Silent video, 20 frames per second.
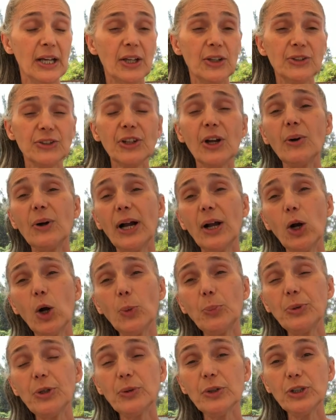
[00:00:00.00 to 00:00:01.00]
So I
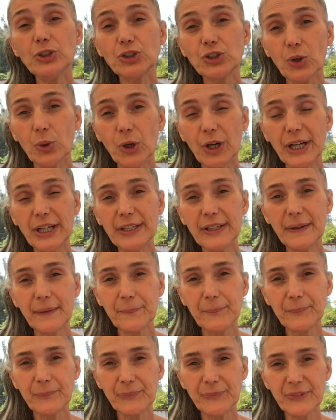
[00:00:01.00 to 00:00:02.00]
hope you enjoyed
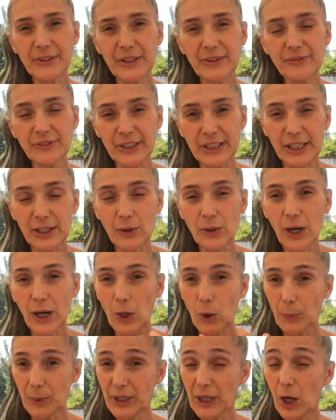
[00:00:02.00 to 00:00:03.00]
the video. I
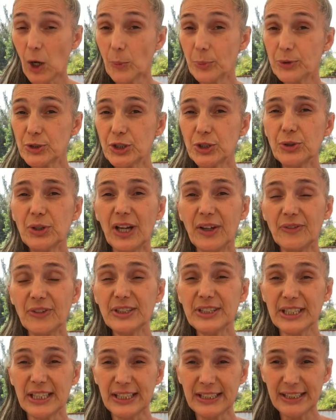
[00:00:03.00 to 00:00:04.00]
hope it helped you. If
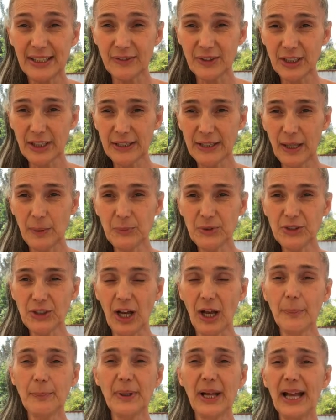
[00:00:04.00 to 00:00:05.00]
it did, give it a thumbs
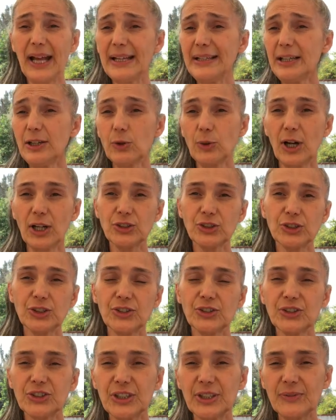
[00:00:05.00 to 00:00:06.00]
up. Any
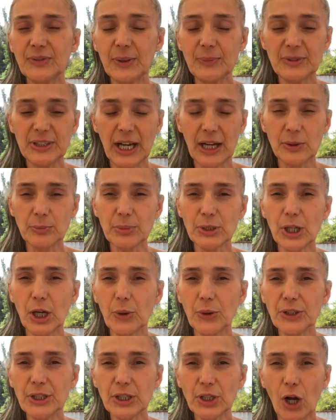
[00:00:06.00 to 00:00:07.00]
questions, leave them down
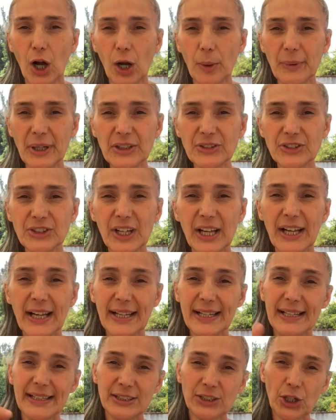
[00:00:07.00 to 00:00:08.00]
below in the comments.
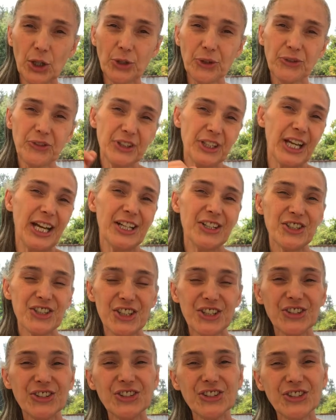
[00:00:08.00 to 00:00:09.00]
Hit
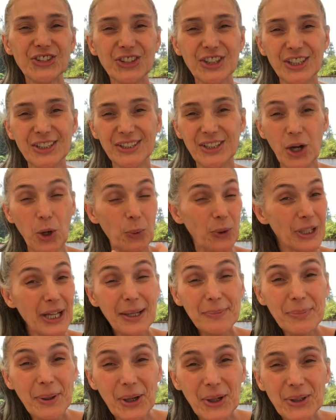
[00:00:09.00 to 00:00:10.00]
notifications to know when I
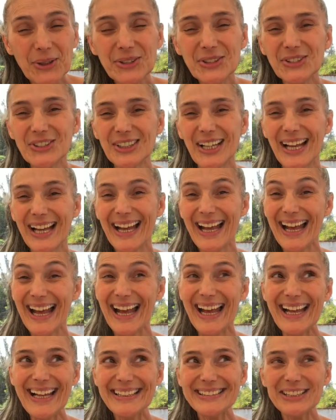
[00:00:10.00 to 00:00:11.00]
post.
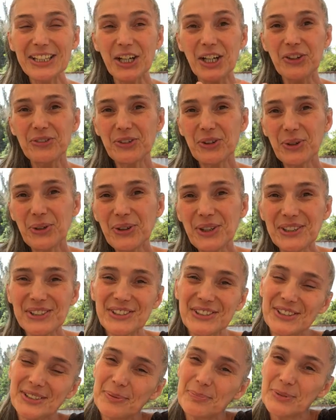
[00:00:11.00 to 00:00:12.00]
And of
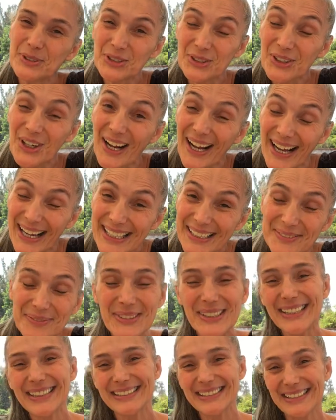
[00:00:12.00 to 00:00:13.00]
course, subscribe.
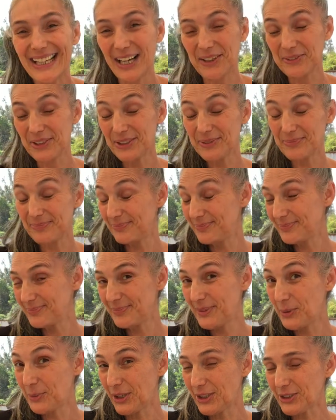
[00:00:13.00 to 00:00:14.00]
That would
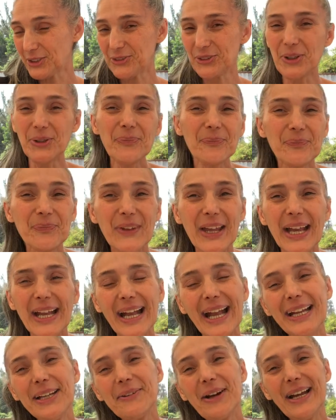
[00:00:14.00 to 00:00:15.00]
be wonderful.
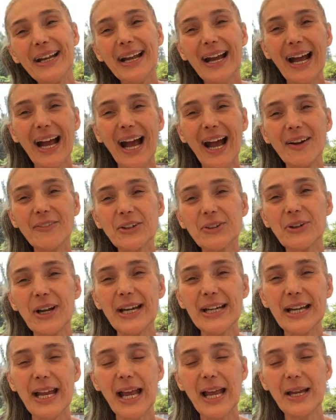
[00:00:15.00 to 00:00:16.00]
Anyway, have a
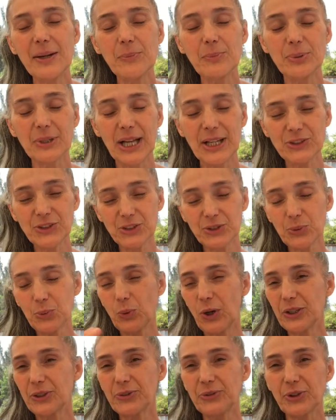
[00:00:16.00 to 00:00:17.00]
great and blessed,
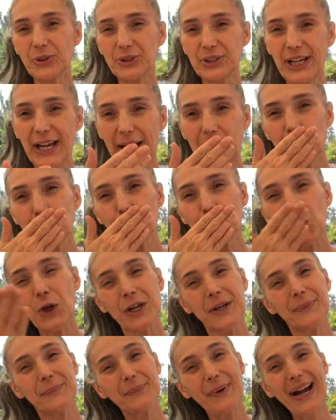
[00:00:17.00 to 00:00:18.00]
wonderful day.
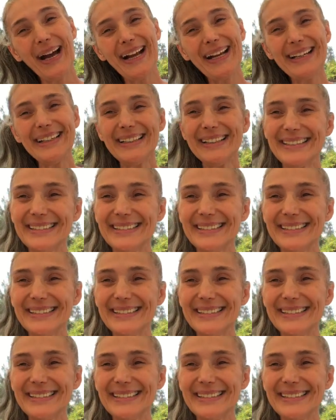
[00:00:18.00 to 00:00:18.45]
Bye.